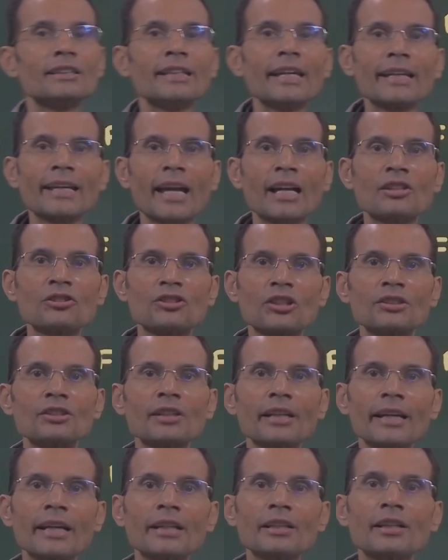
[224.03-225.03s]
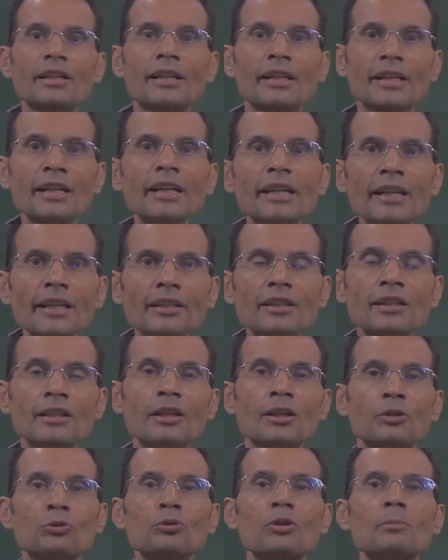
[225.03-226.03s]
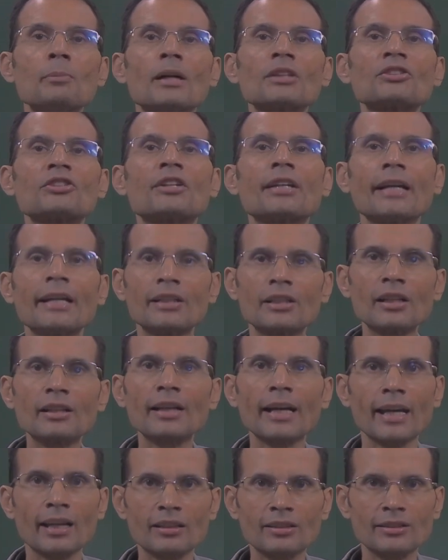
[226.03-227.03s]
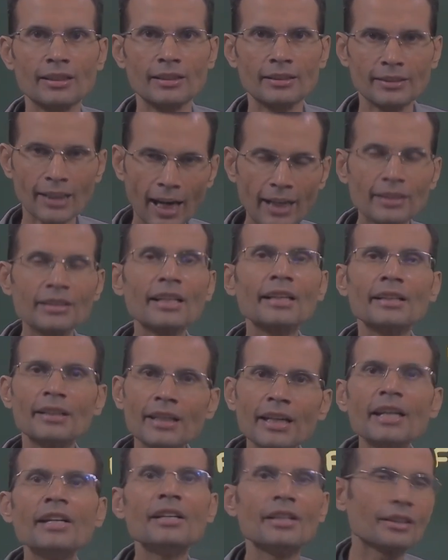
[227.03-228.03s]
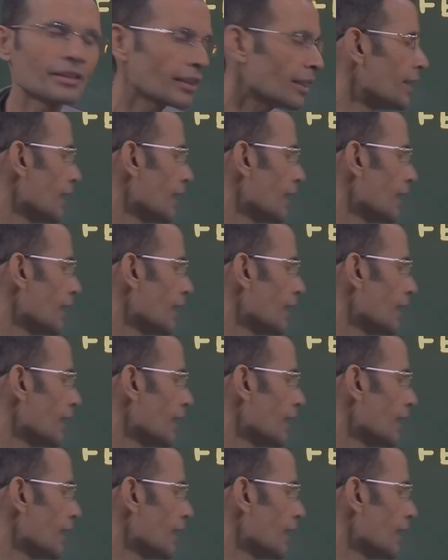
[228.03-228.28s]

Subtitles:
they can generate heat to a much greater extent and they need it.